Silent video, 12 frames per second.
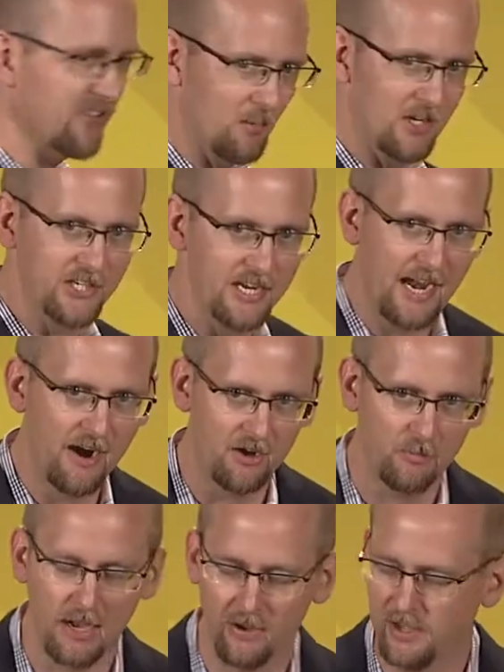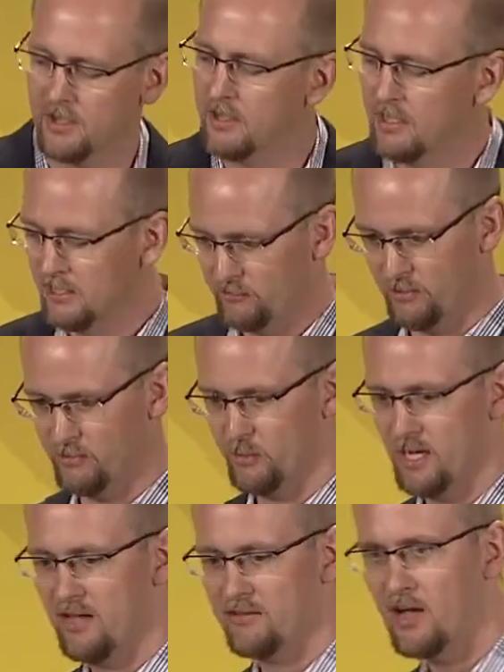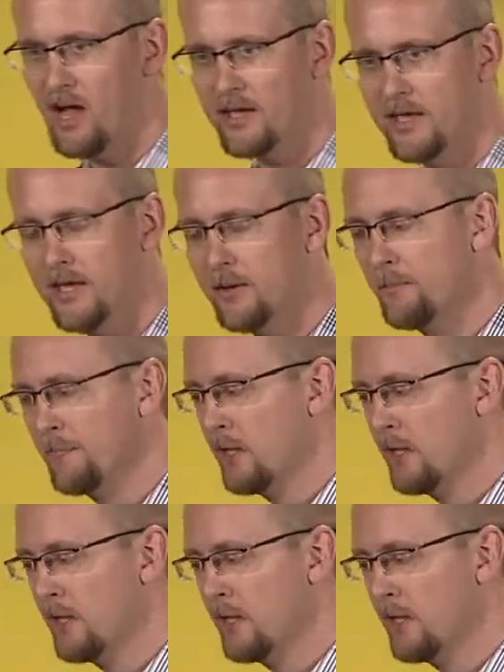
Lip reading: how much I cared about it. So as we got talking,